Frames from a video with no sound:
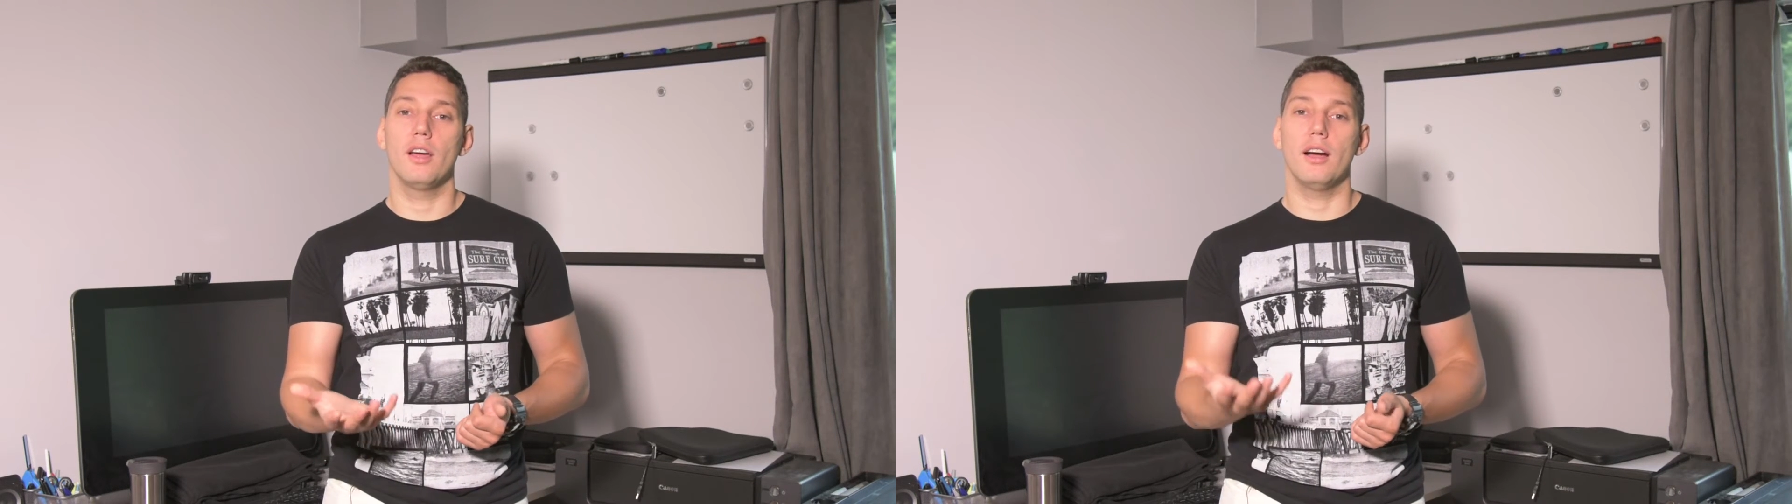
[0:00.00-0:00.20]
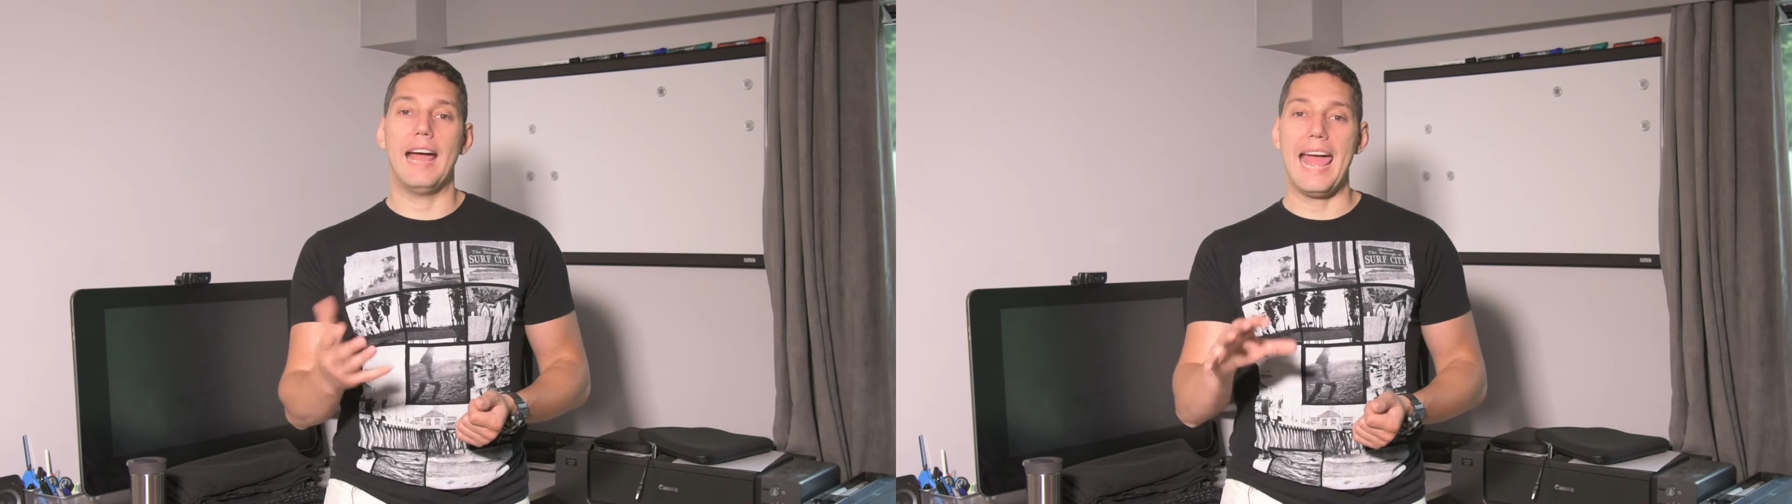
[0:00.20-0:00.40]

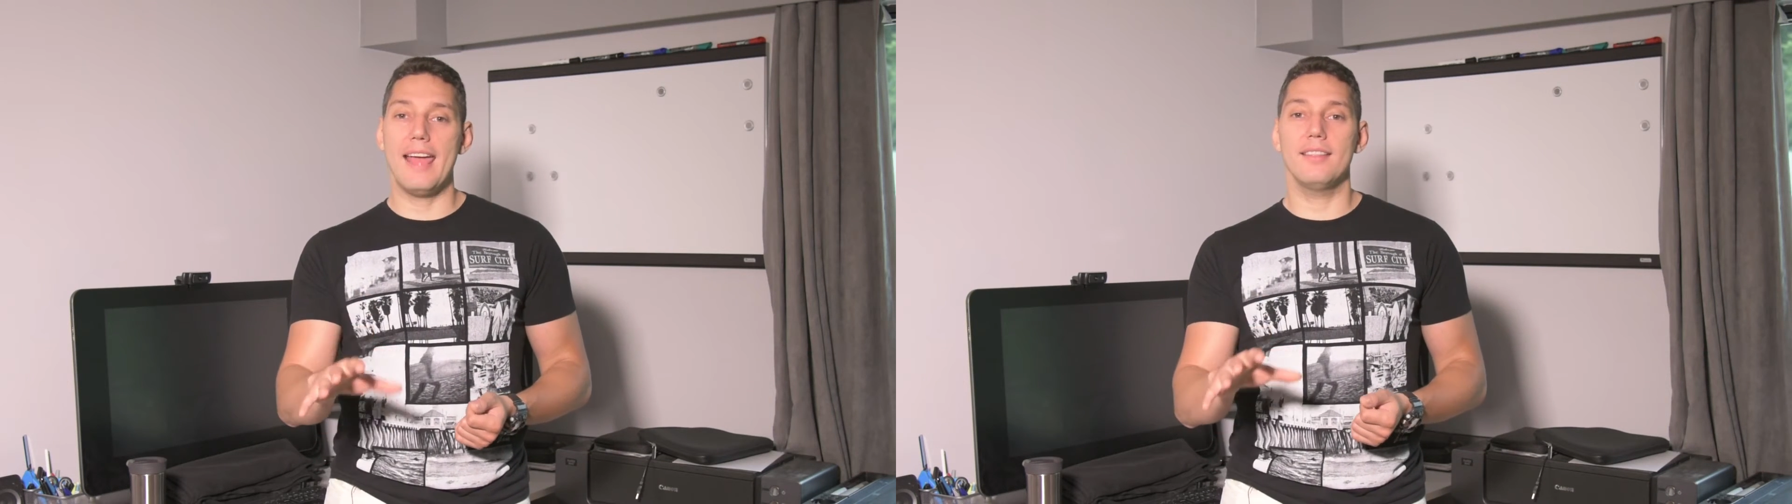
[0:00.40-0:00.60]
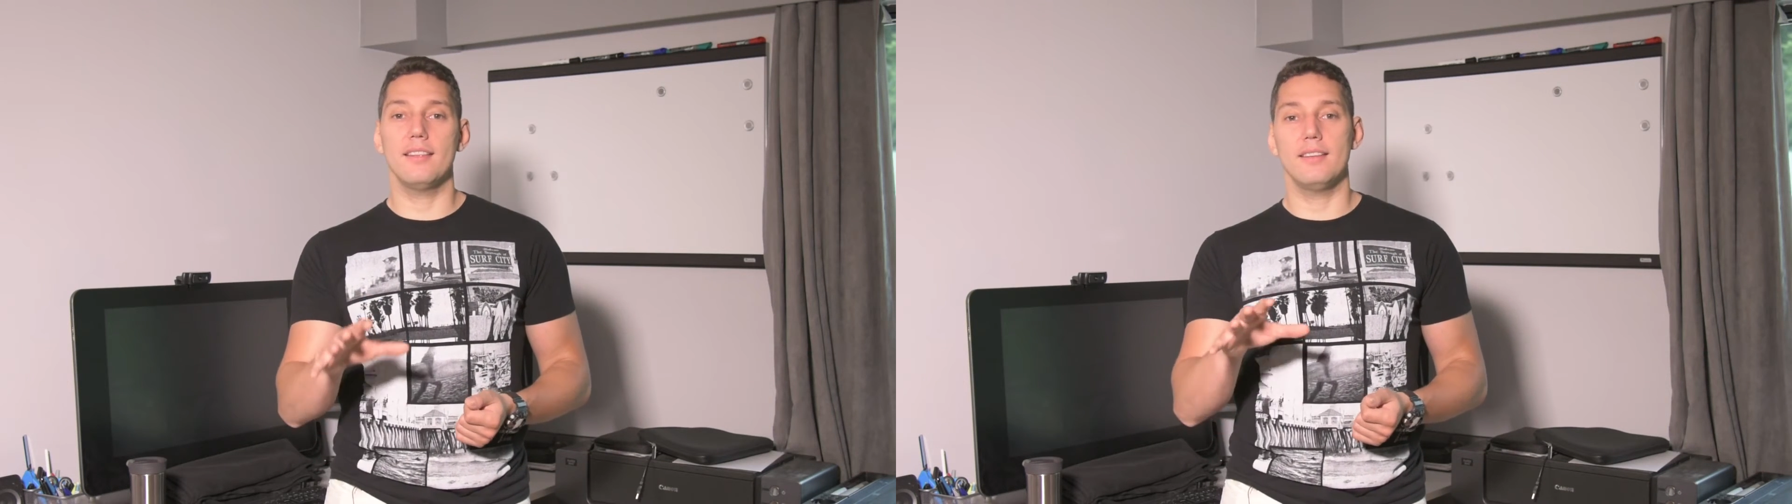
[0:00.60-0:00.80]

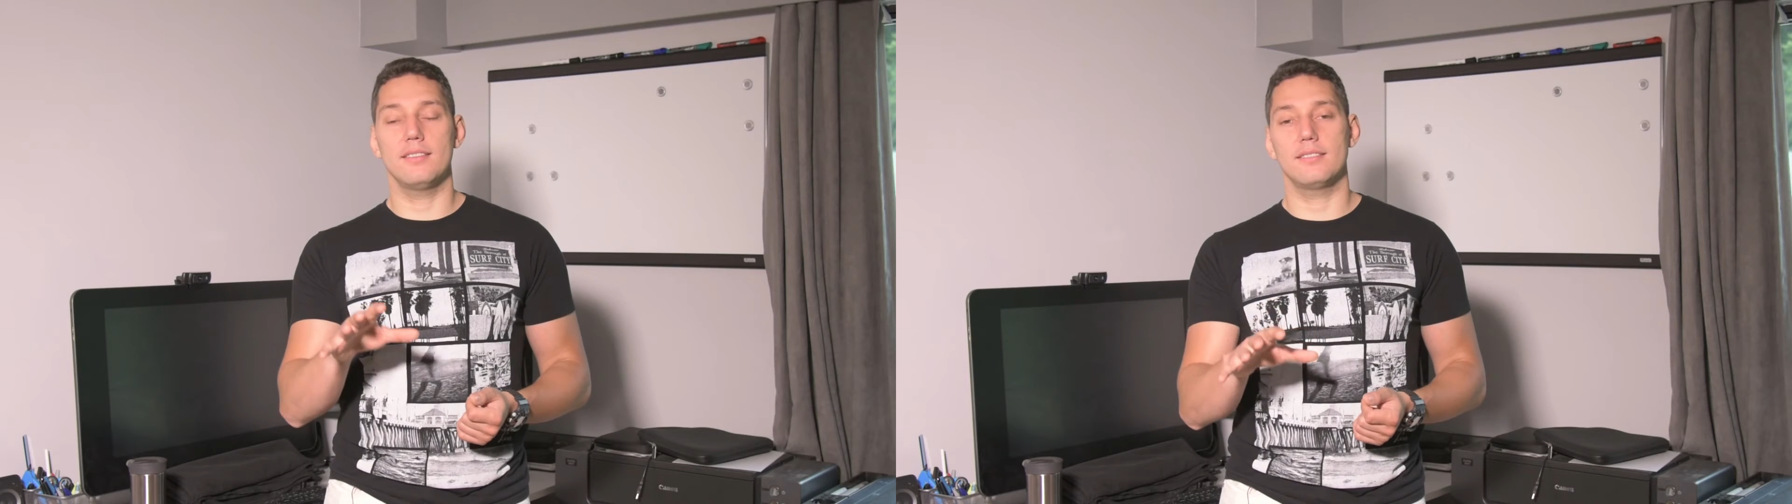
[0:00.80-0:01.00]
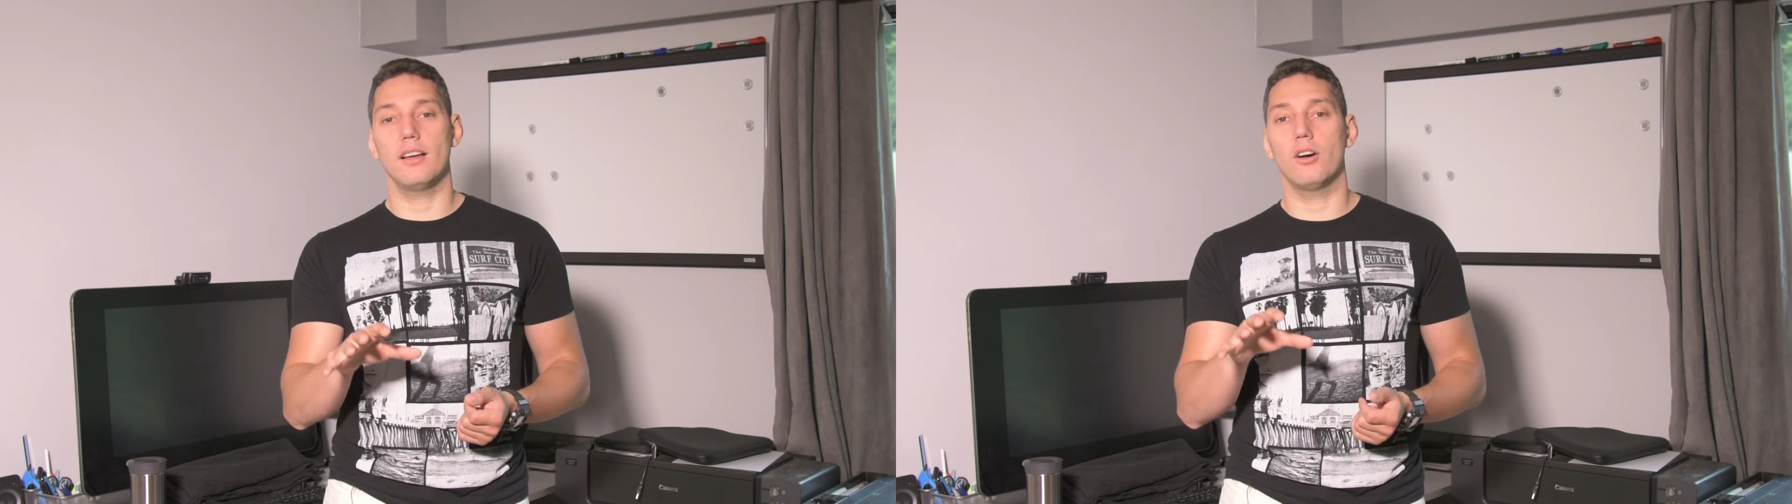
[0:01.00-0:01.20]
hand
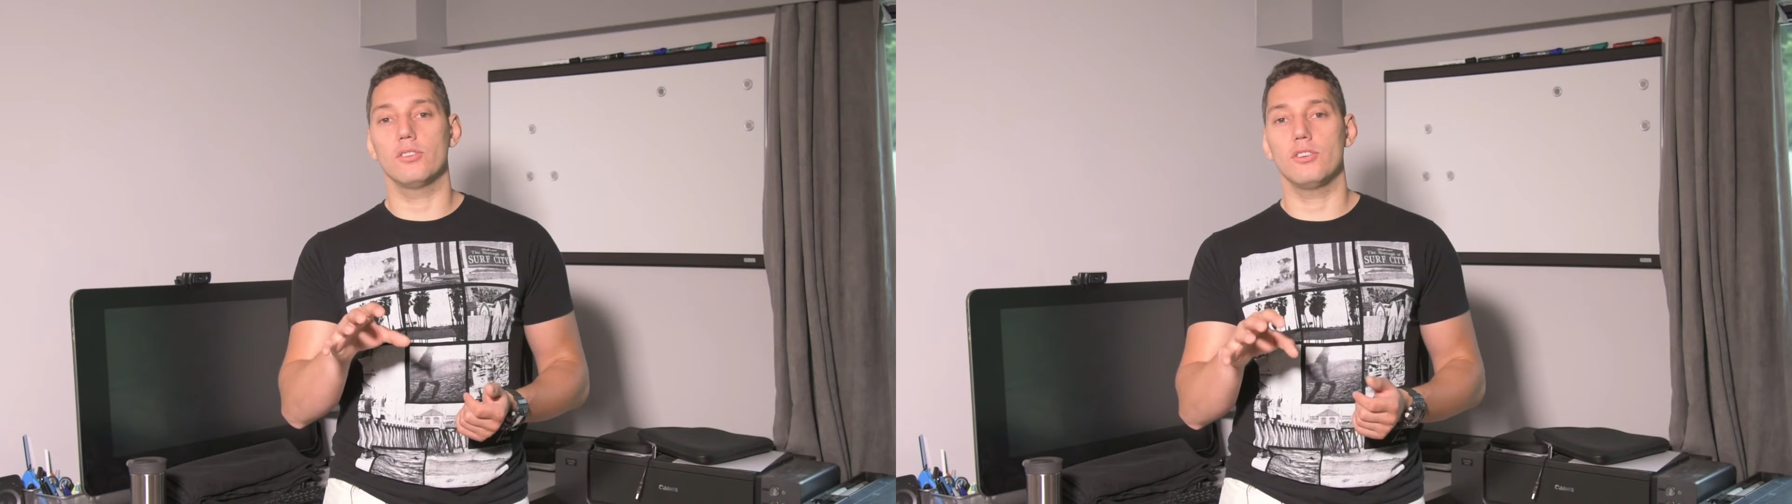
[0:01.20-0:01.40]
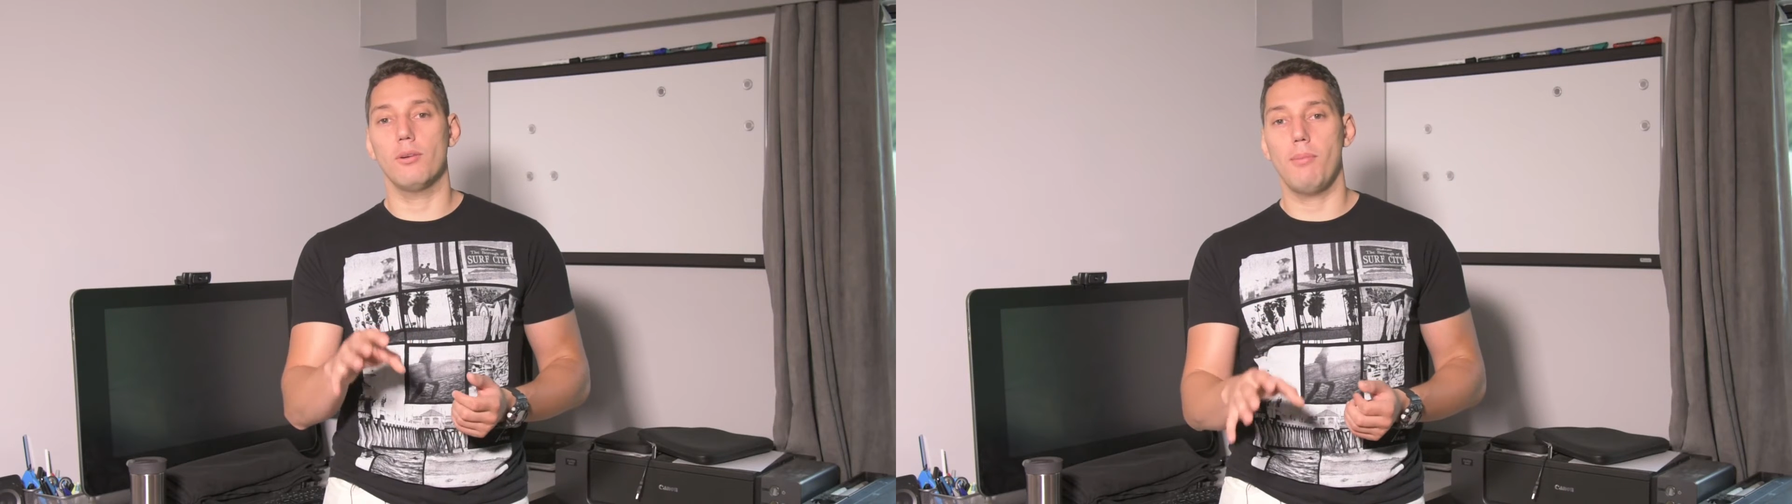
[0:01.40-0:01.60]
is
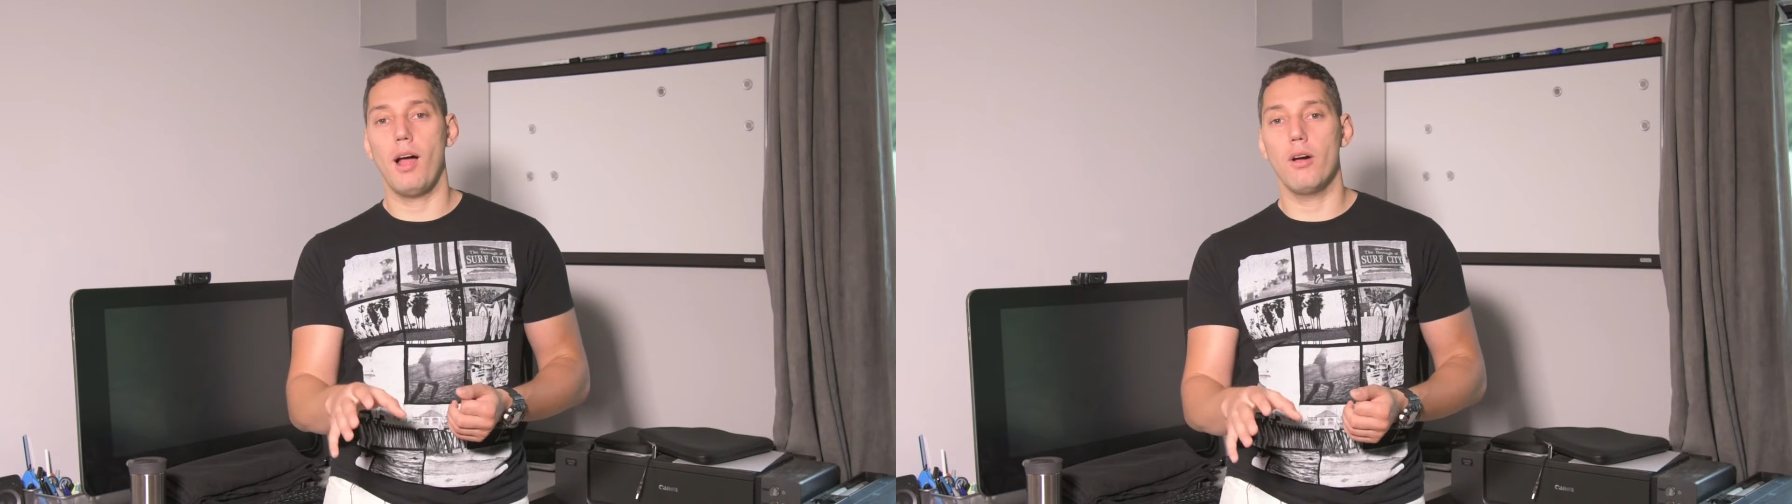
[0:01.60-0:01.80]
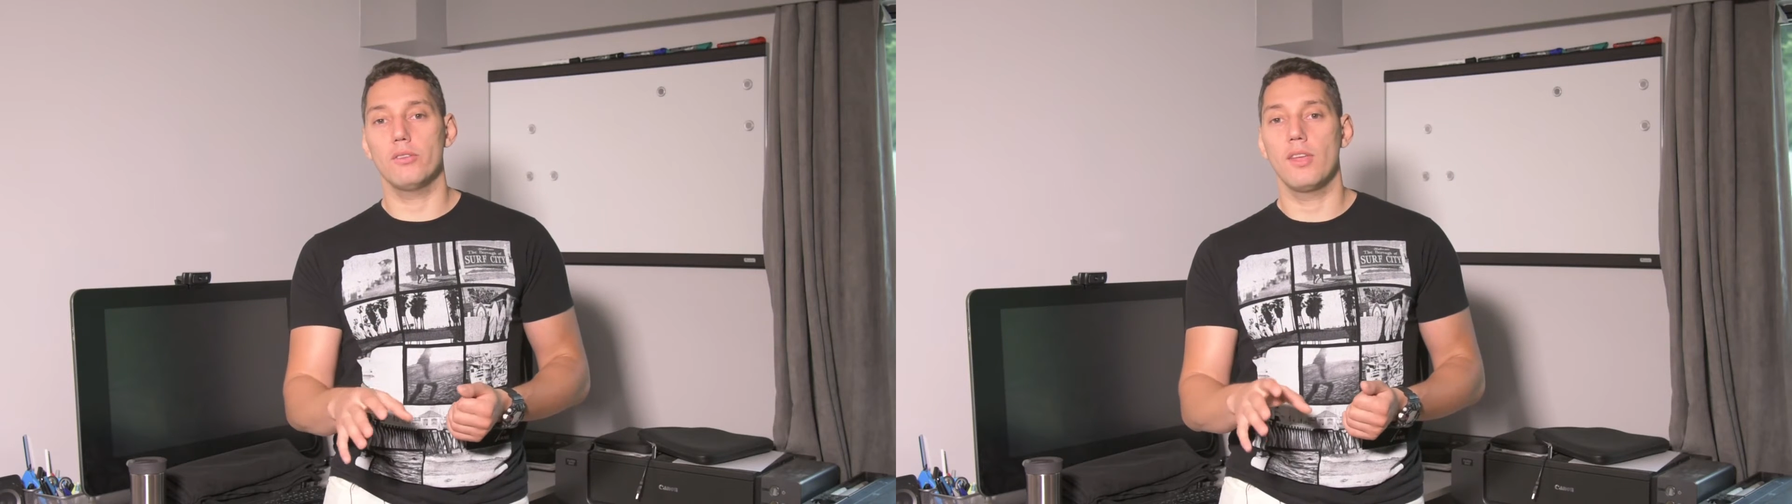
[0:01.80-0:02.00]
on your
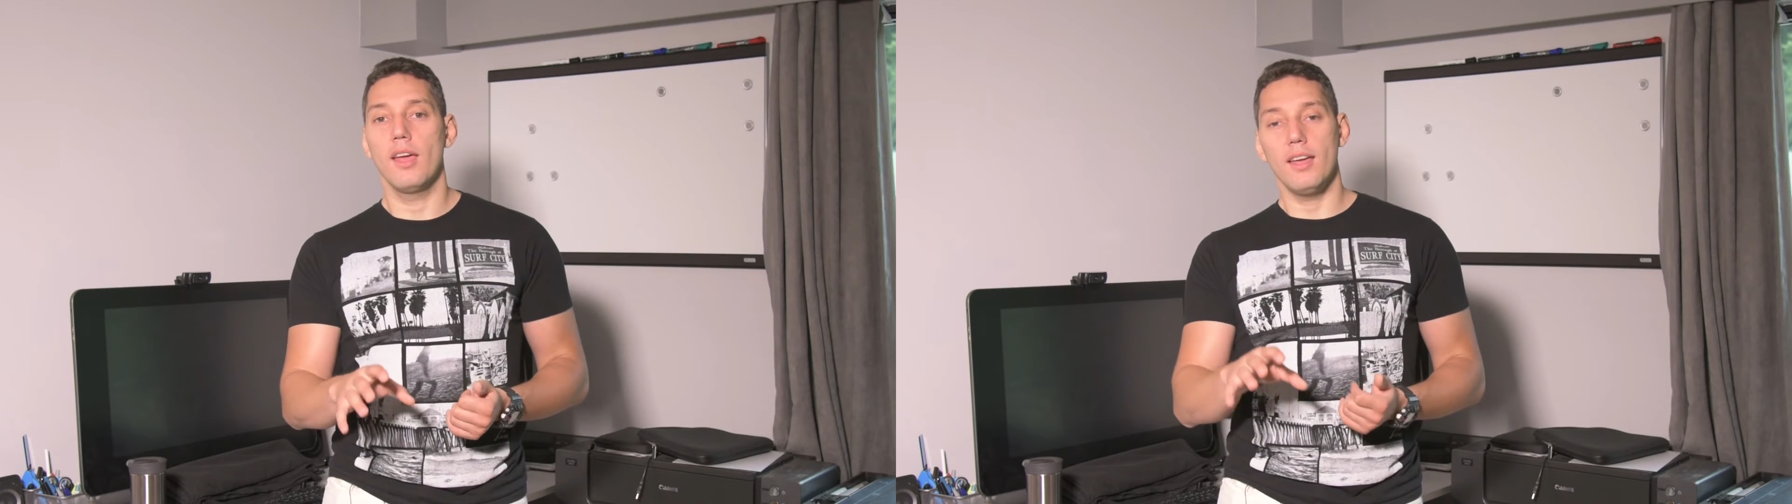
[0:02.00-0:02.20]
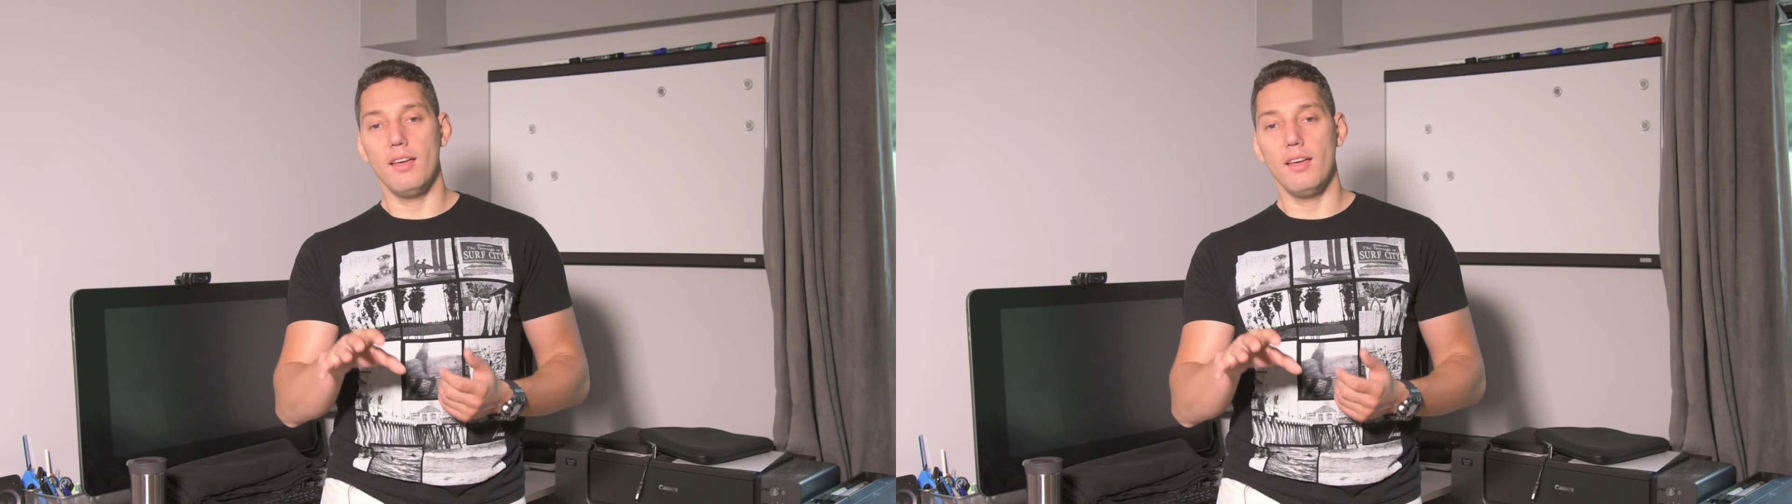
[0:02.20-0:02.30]
mouse.